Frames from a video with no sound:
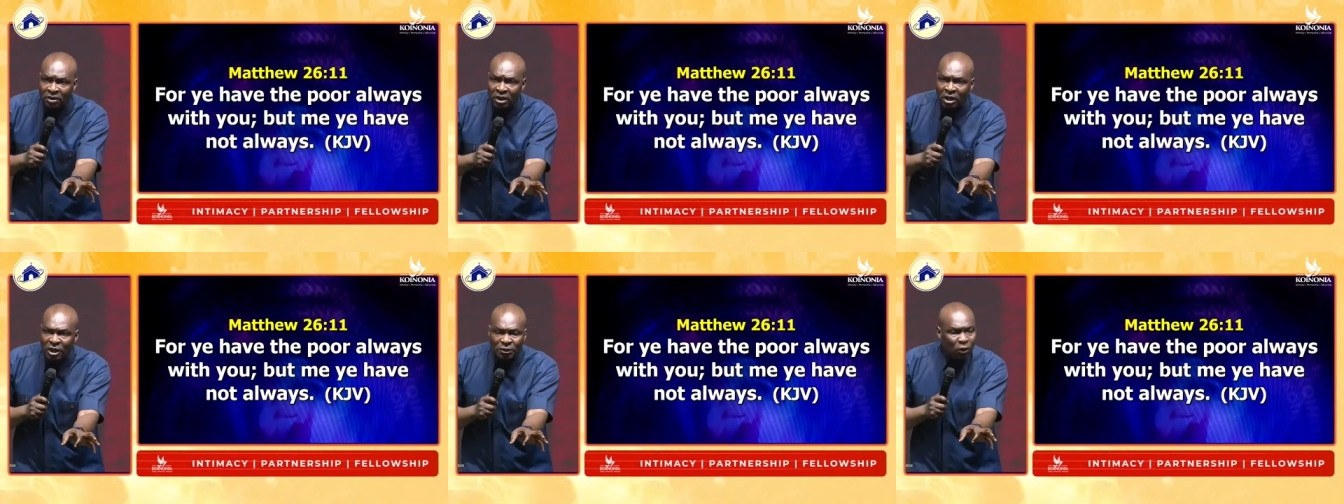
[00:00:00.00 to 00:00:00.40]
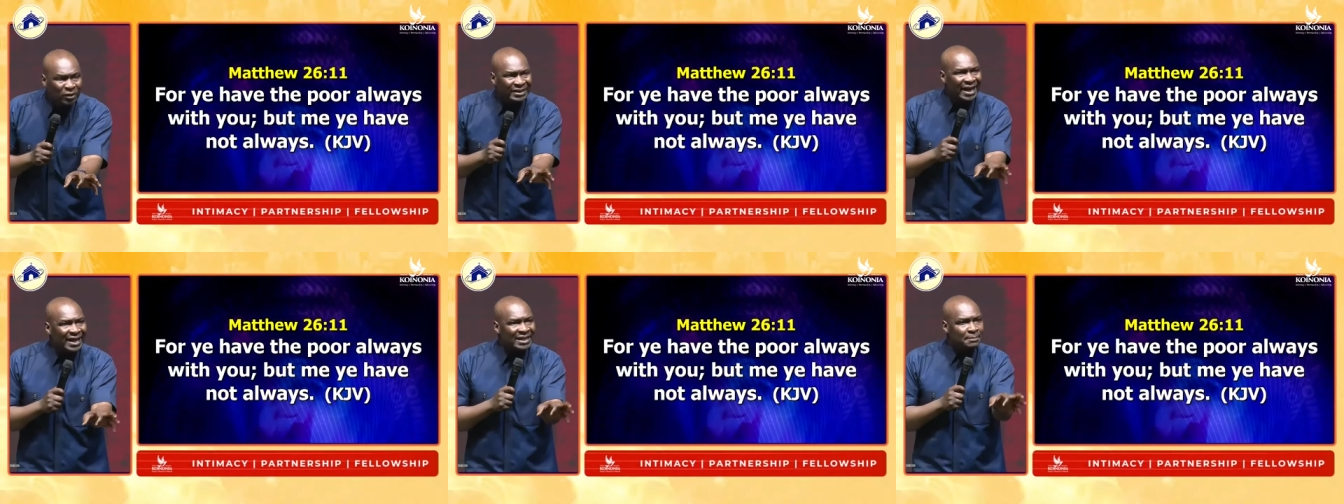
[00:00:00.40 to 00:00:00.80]
So
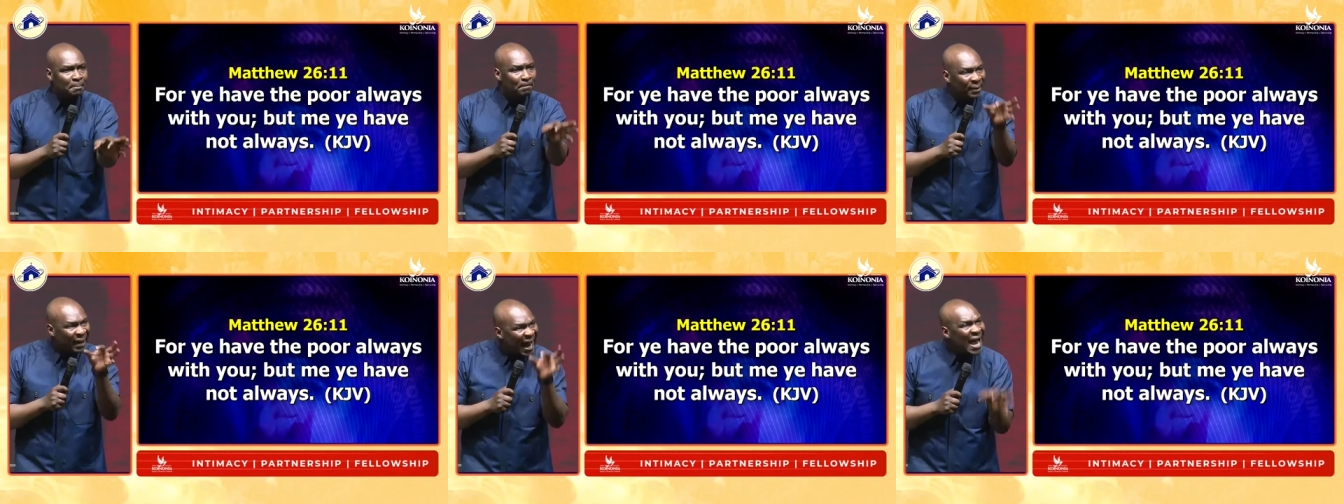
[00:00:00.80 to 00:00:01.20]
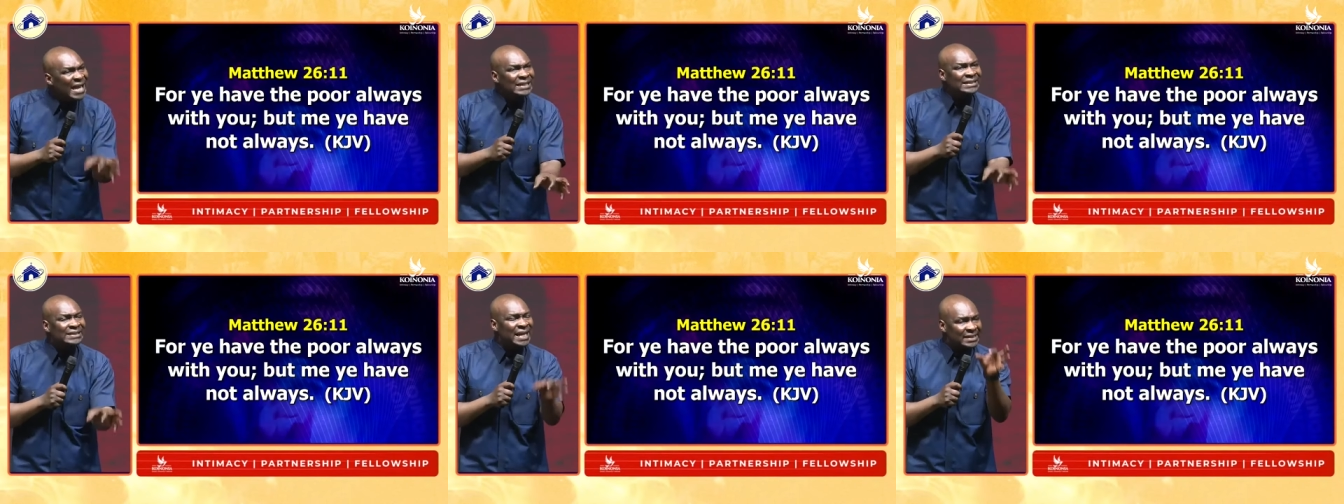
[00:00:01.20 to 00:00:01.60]
there is
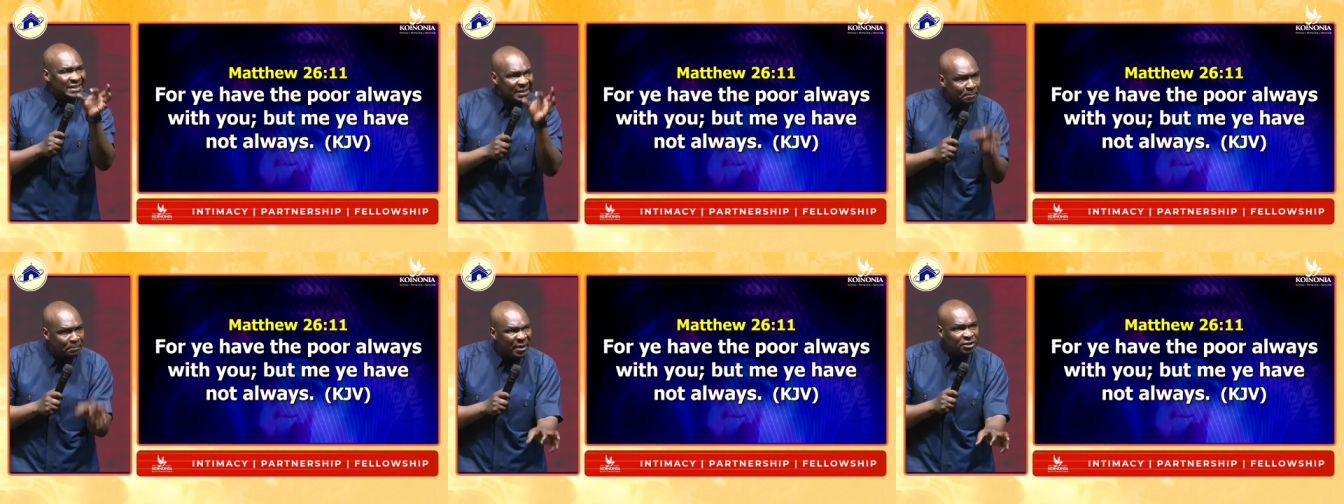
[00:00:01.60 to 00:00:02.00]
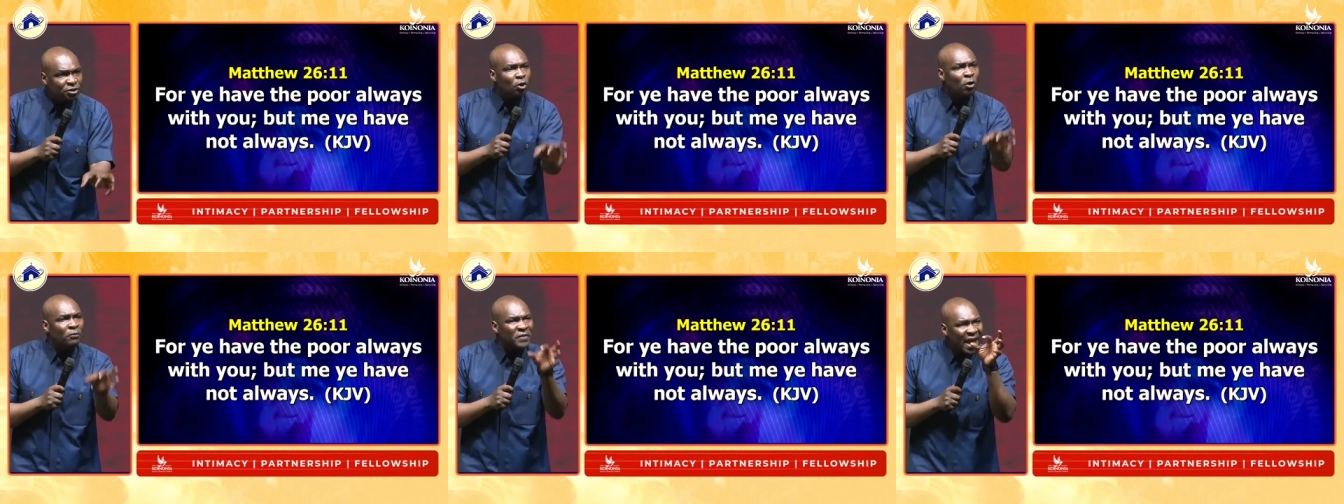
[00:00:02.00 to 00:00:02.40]
blind
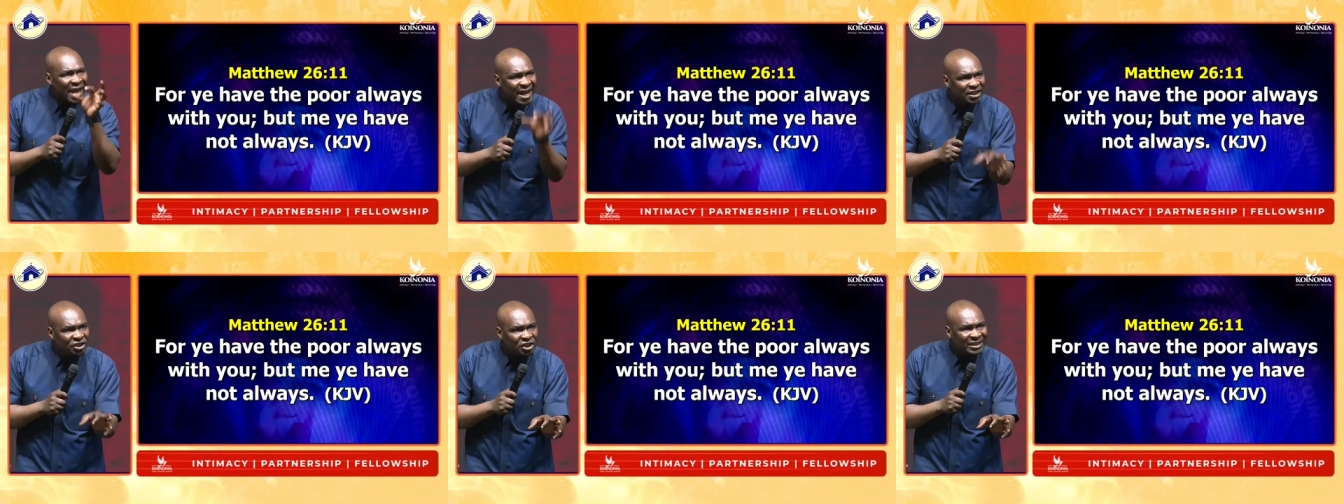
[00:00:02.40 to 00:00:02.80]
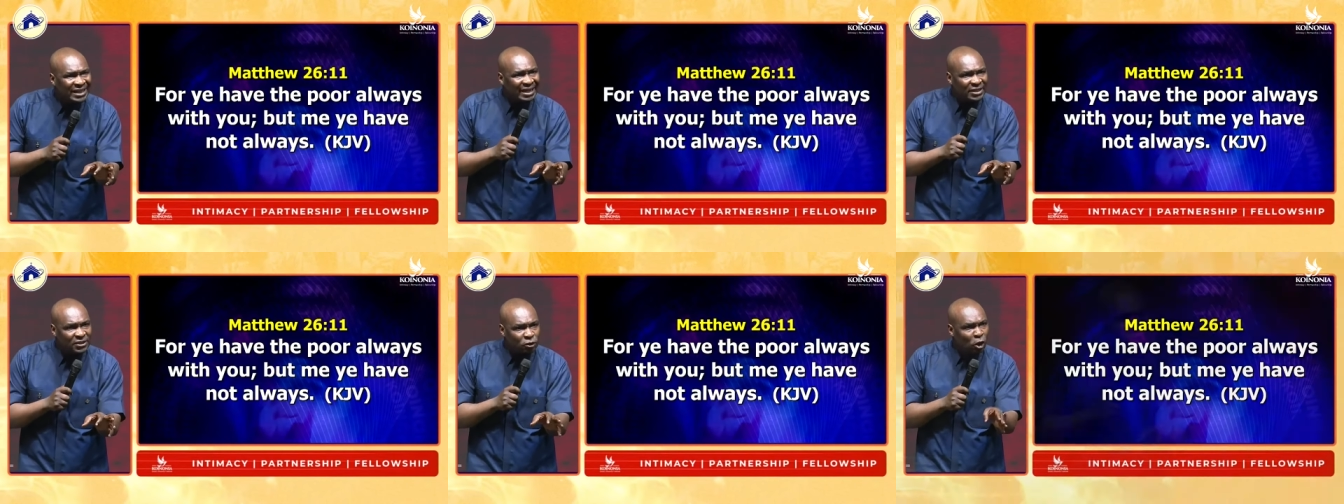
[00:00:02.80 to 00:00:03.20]
dissipation of energy
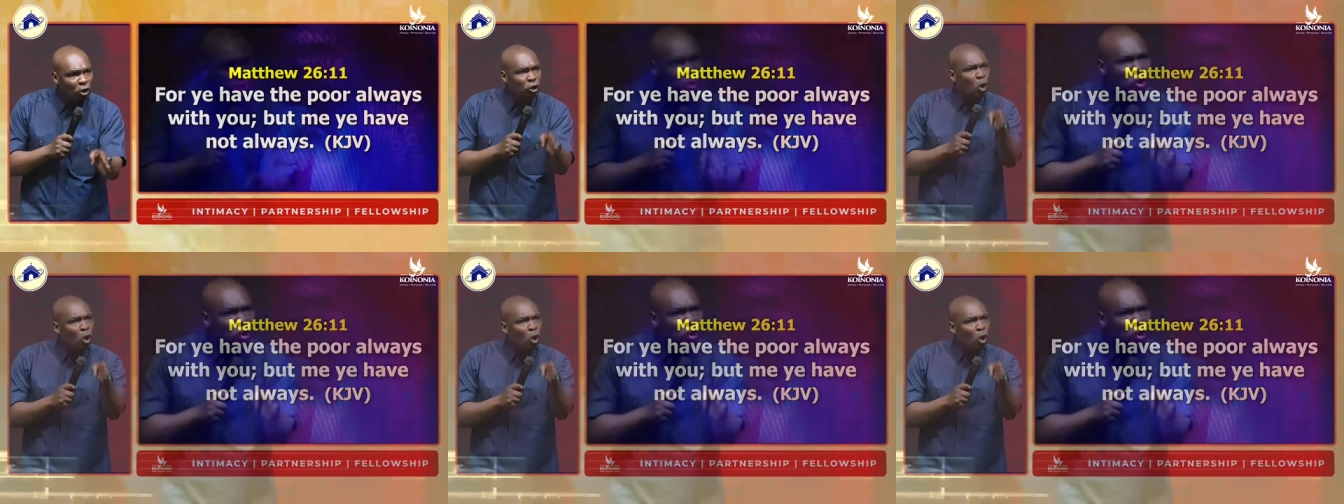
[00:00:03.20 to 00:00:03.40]
that is not